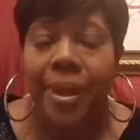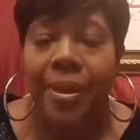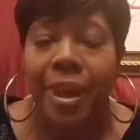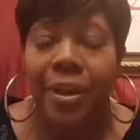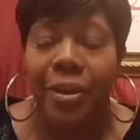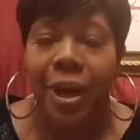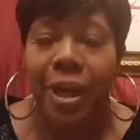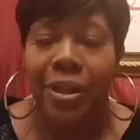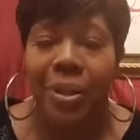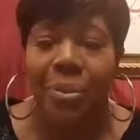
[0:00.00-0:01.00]
Thank you
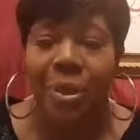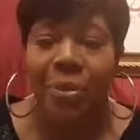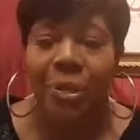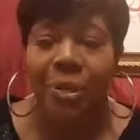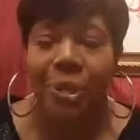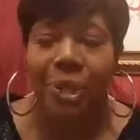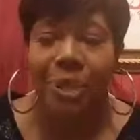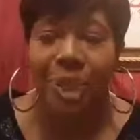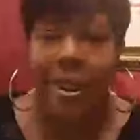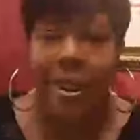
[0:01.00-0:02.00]
guys so much for joining
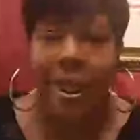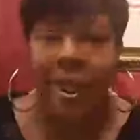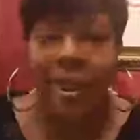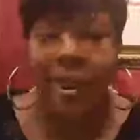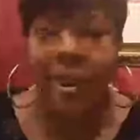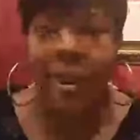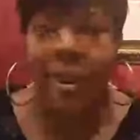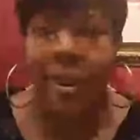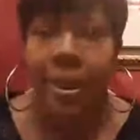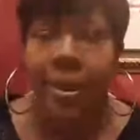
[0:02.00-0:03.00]
me tonight.
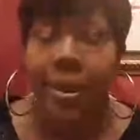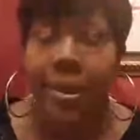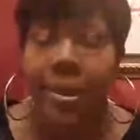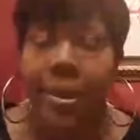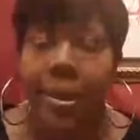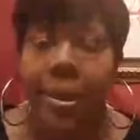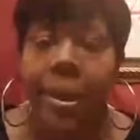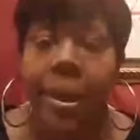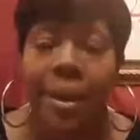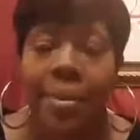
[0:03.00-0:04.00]
It is
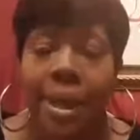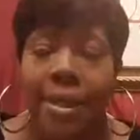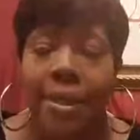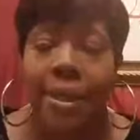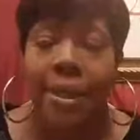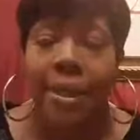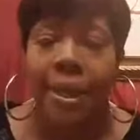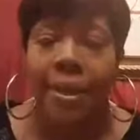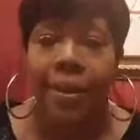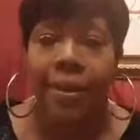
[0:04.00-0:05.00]
amazing
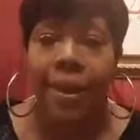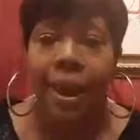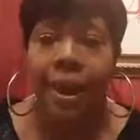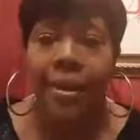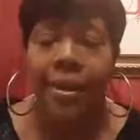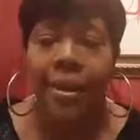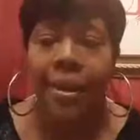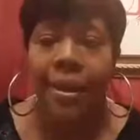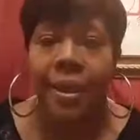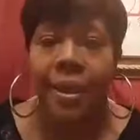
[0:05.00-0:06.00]
that
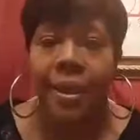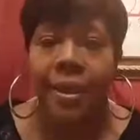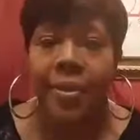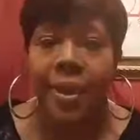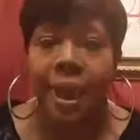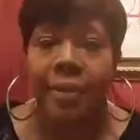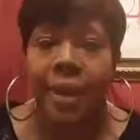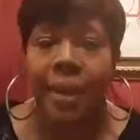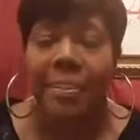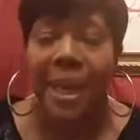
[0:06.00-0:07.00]
we have
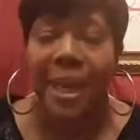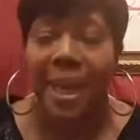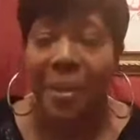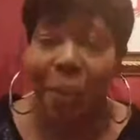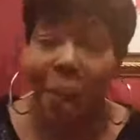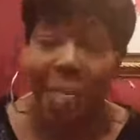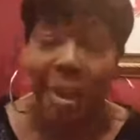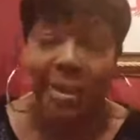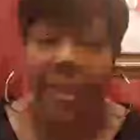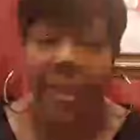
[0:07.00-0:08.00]
not met in Wife
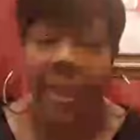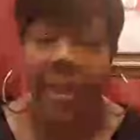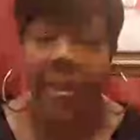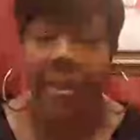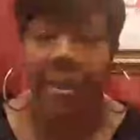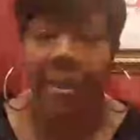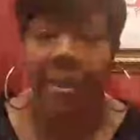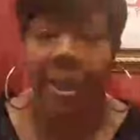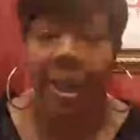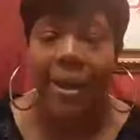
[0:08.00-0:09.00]
Masterclass since
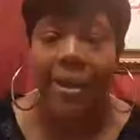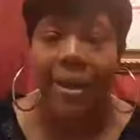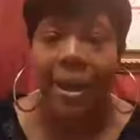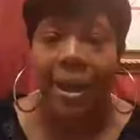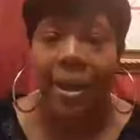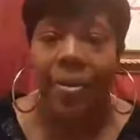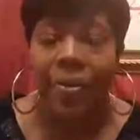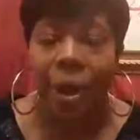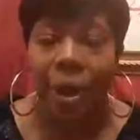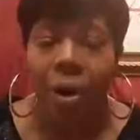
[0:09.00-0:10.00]
last
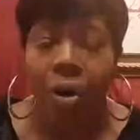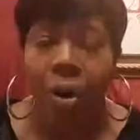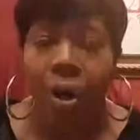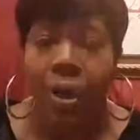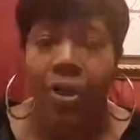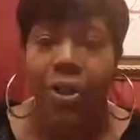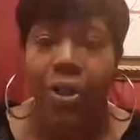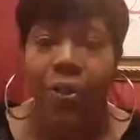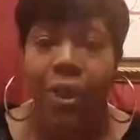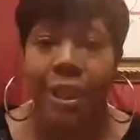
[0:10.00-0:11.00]
fall, and
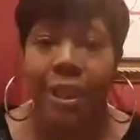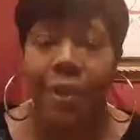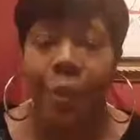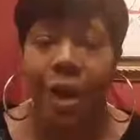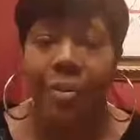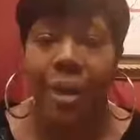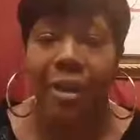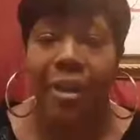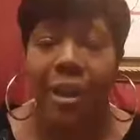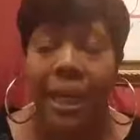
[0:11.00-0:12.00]
so this is Wife
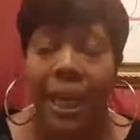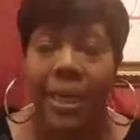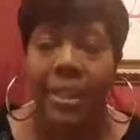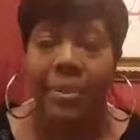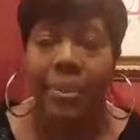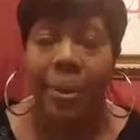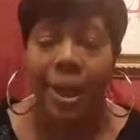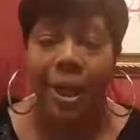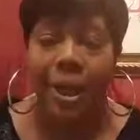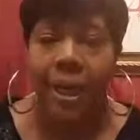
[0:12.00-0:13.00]
Masterclass
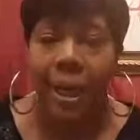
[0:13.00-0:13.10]
Spring.